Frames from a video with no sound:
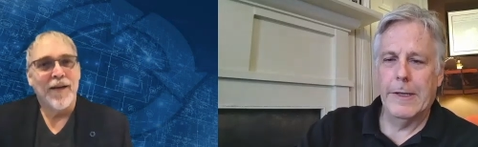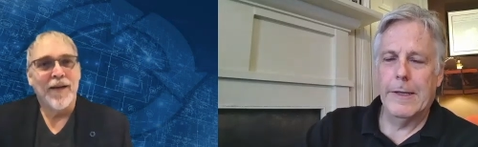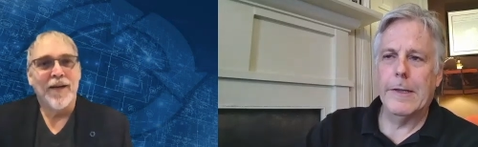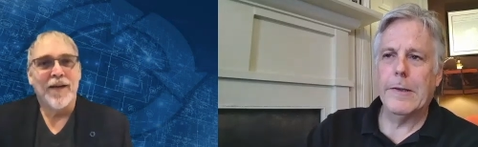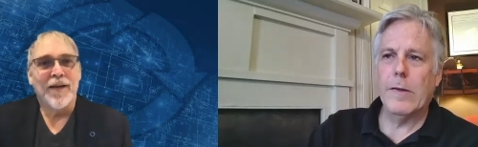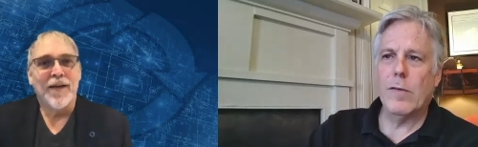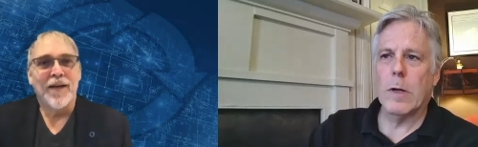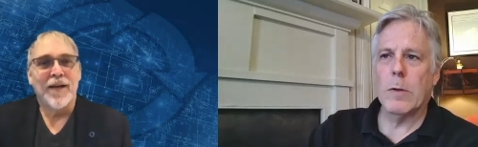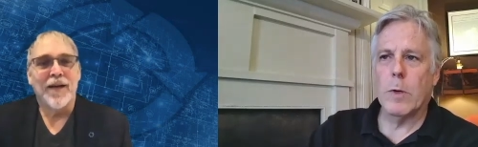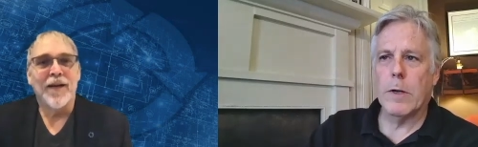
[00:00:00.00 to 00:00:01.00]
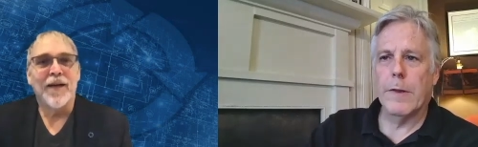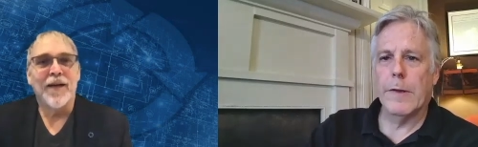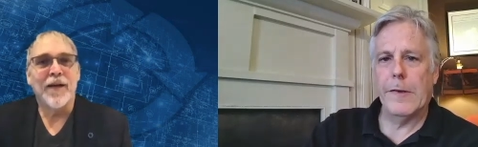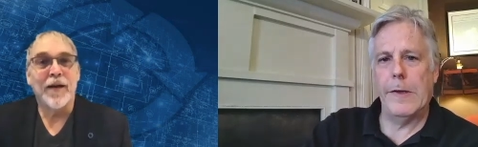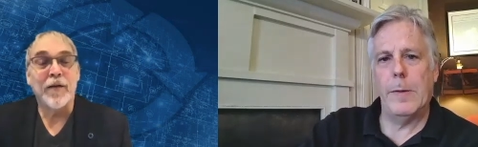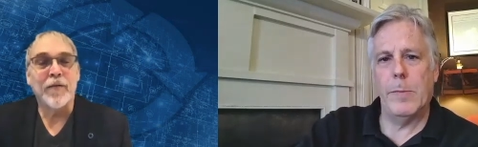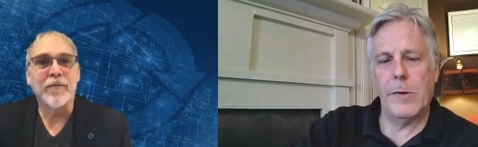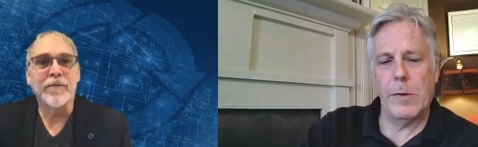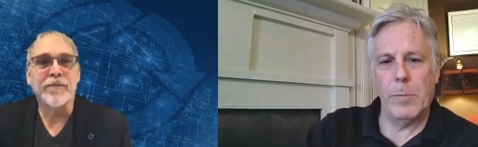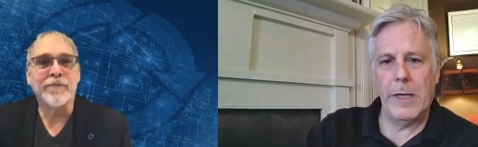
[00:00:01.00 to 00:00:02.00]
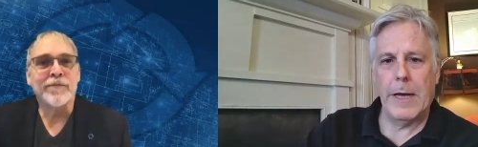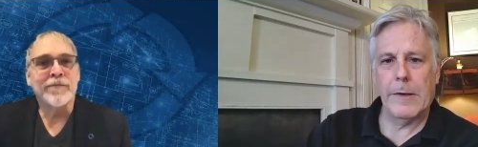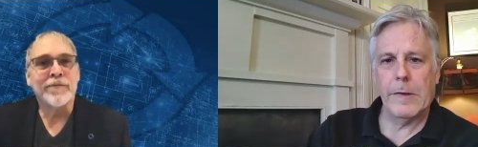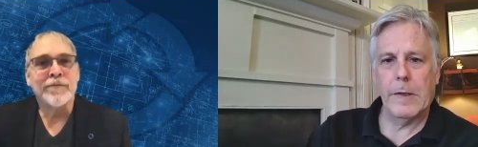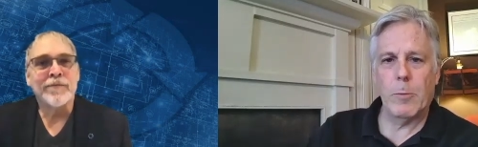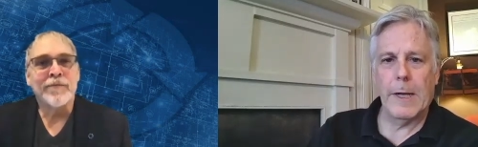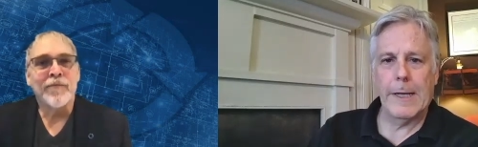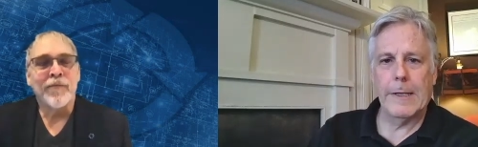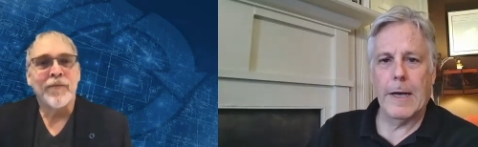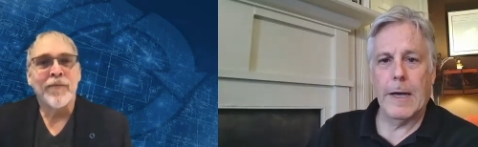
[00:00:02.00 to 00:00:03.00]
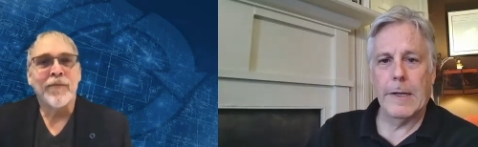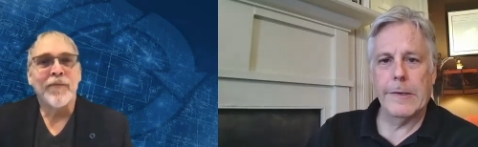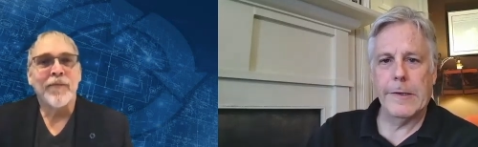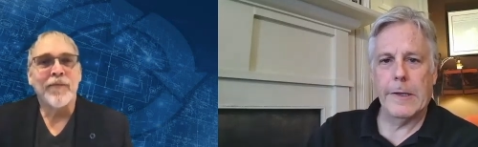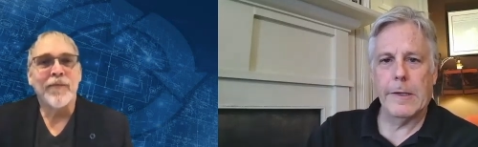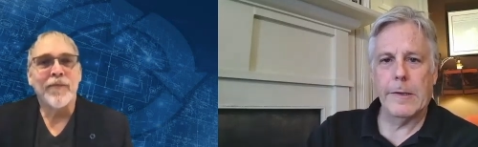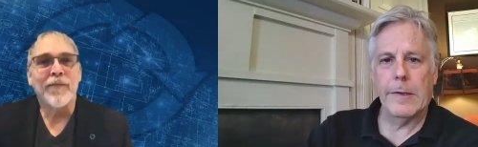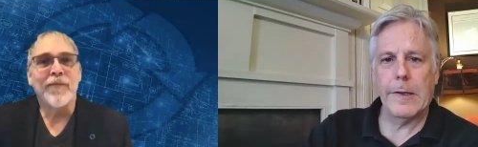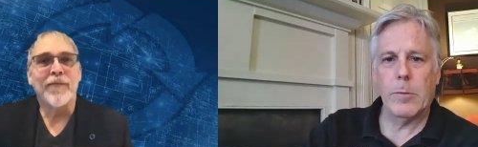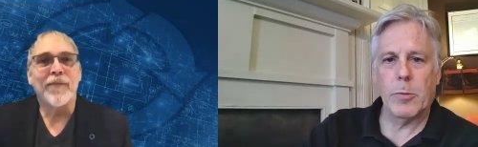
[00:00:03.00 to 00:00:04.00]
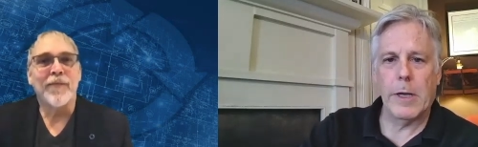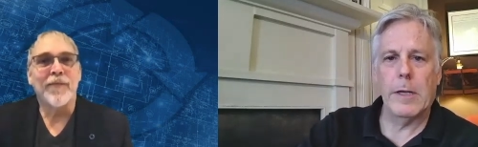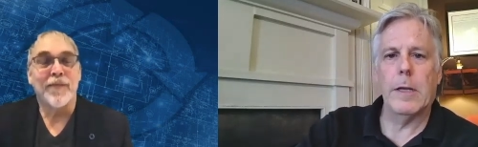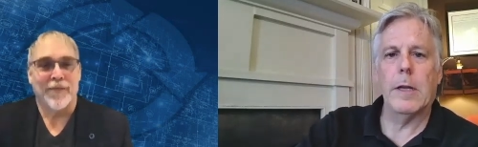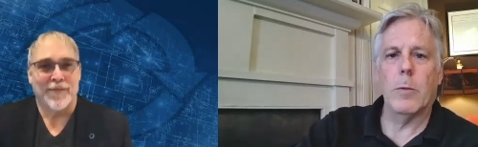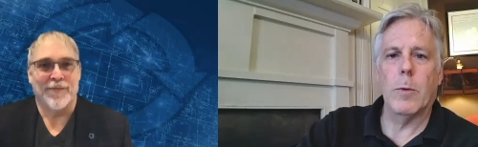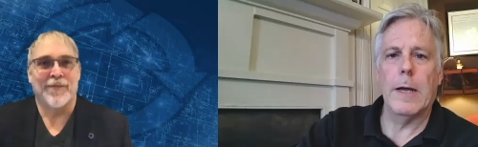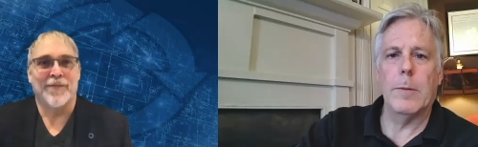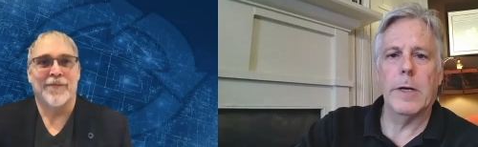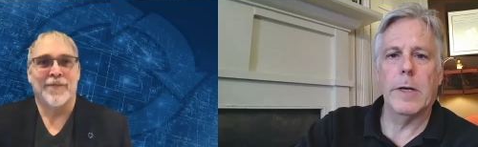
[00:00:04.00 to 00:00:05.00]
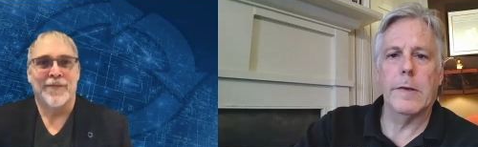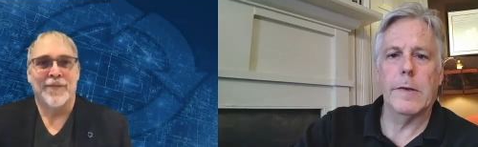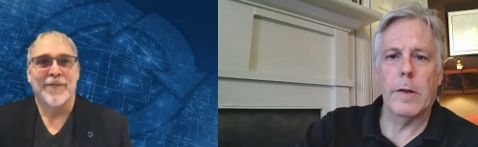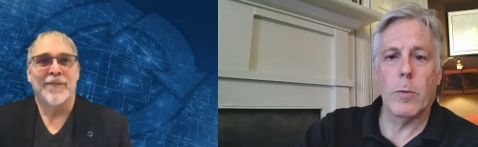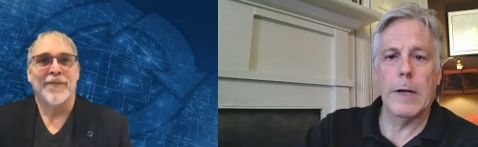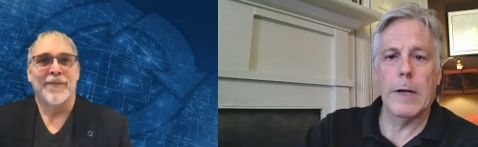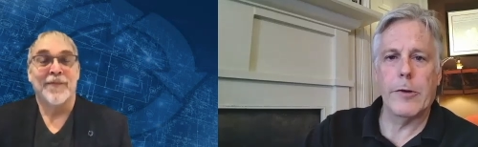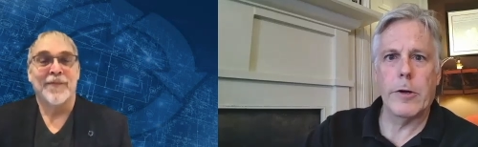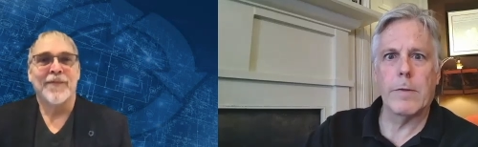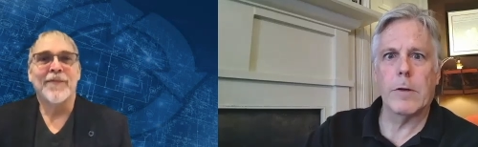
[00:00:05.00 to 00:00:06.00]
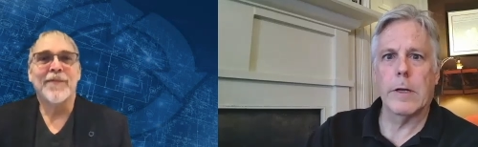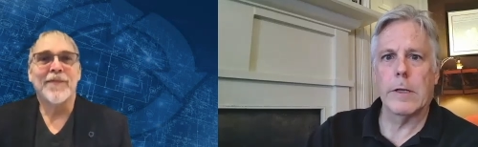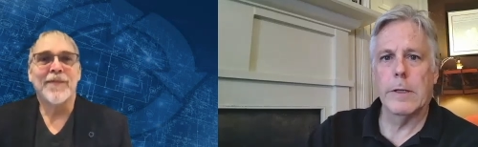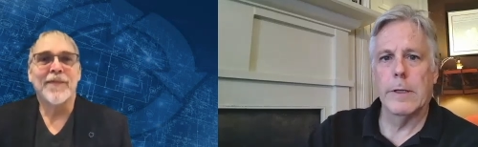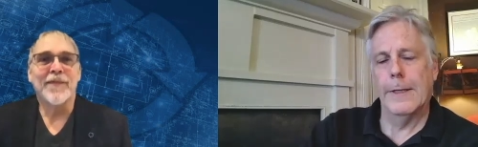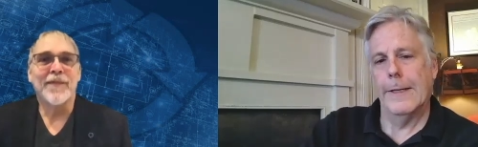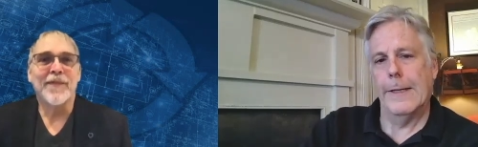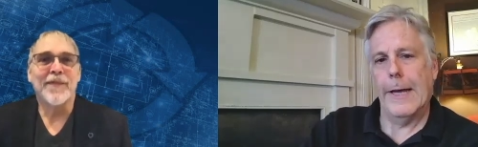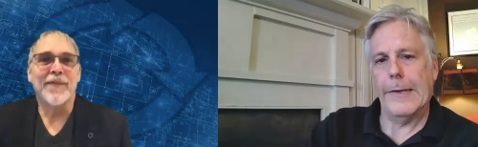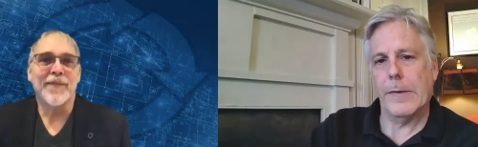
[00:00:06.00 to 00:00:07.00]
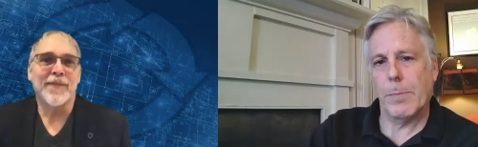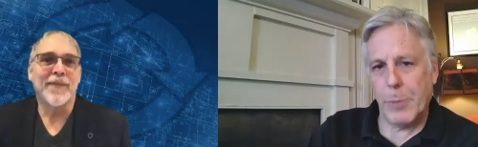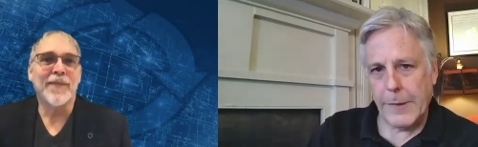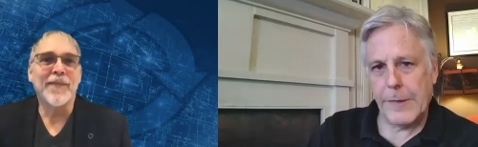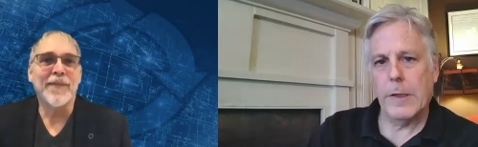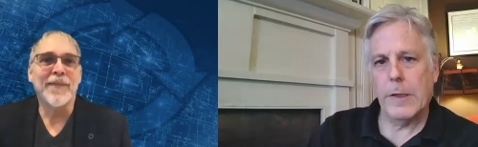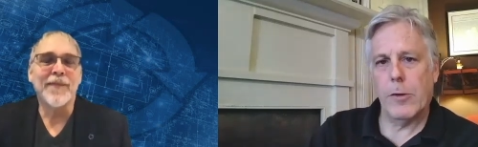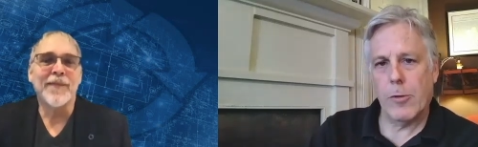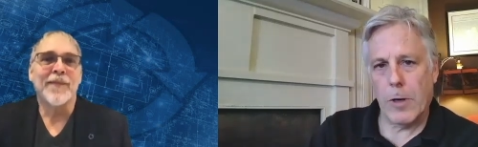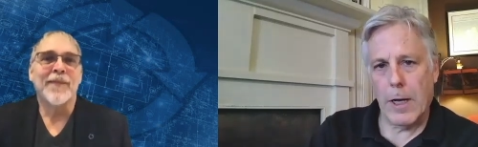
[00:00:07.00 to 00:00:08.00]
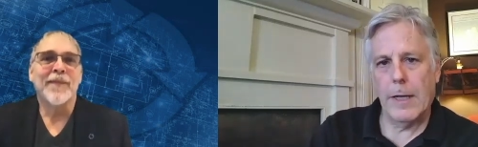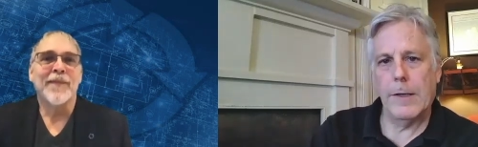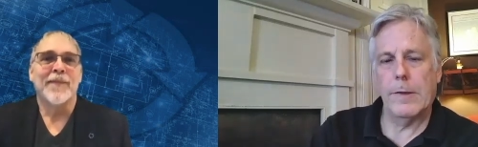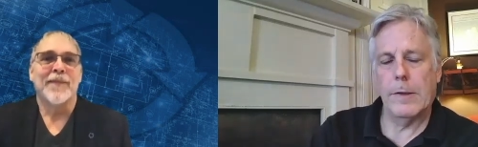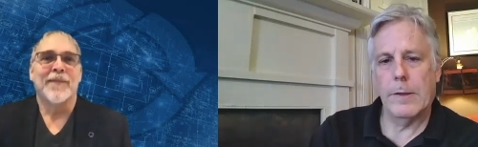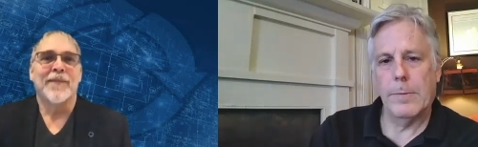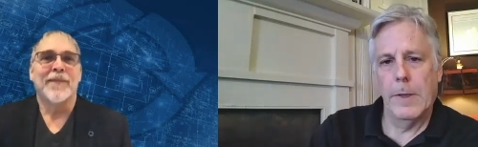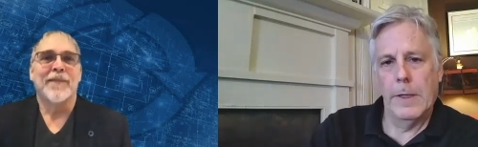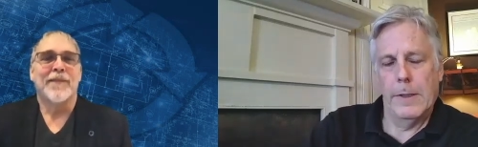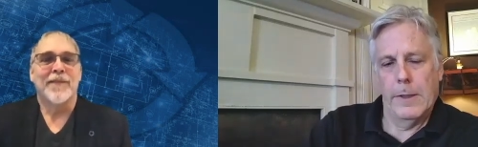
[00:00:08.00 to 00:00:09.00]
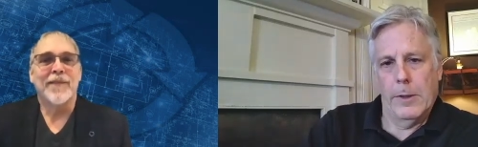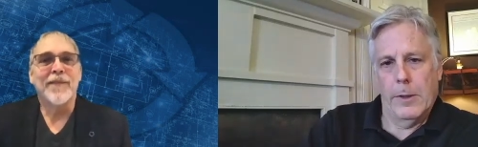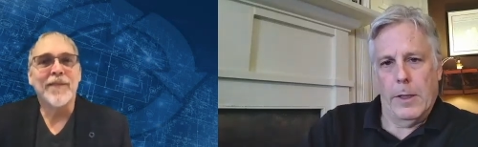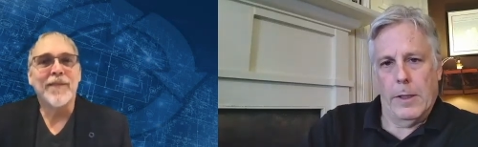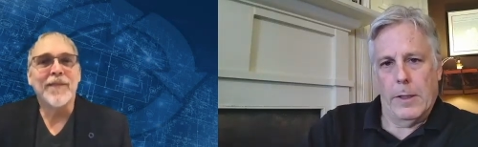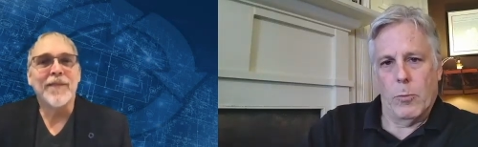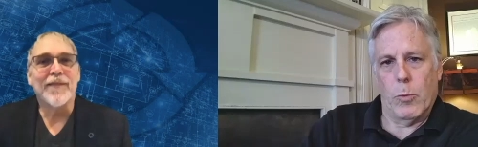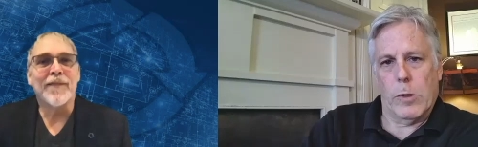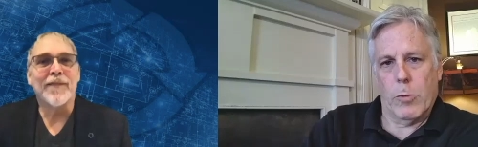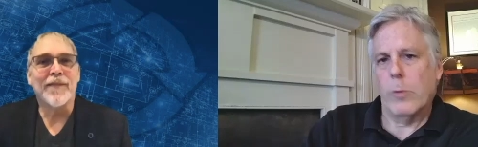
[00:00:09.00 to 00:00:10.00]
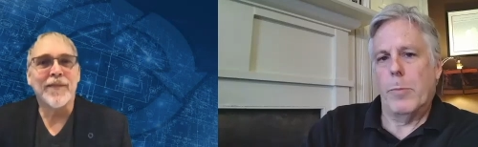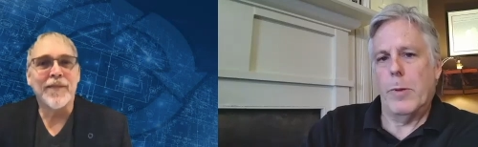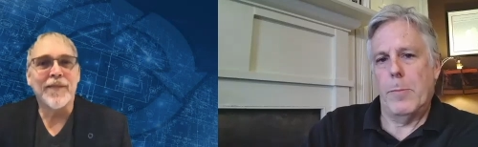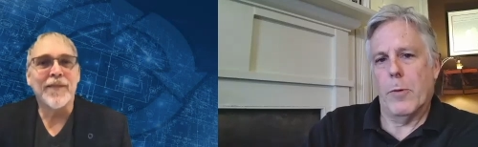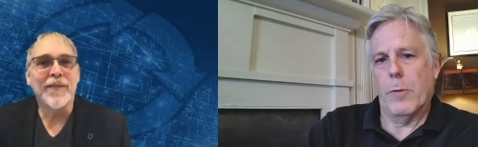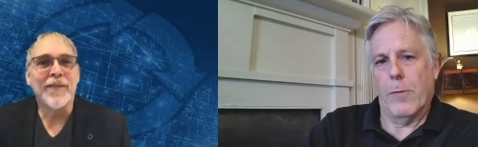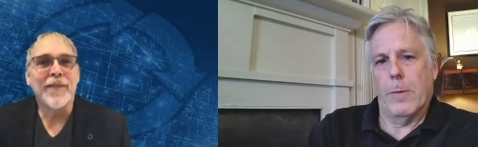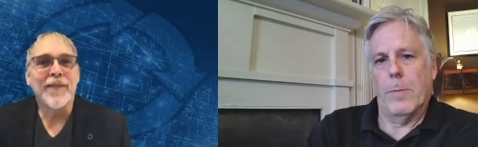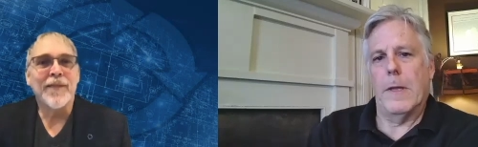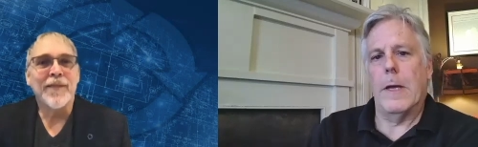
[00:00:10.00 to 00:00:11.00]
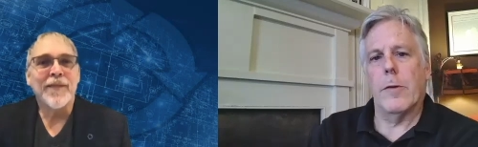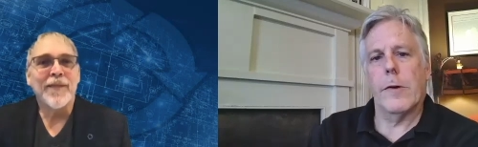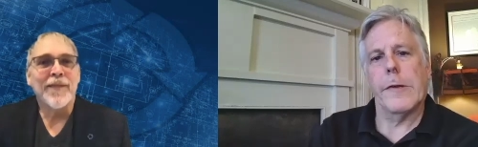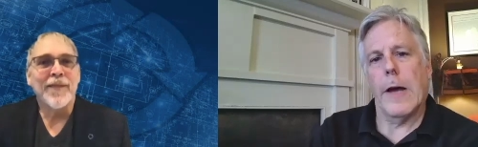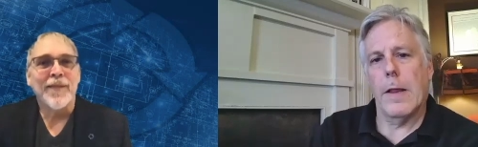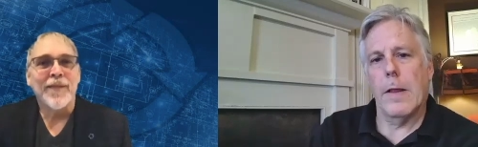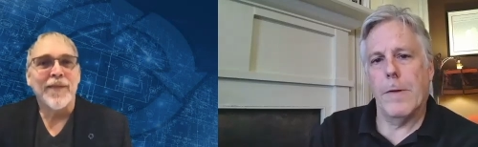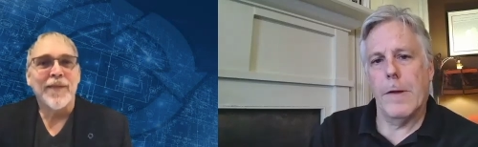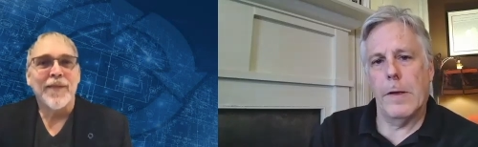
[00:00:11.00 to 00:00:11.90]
Speaker 1: This is one where the seam should be actually recognized and celebrated in a way, because otherwise you're never going to explicitly try to recruit people from the other side of the fence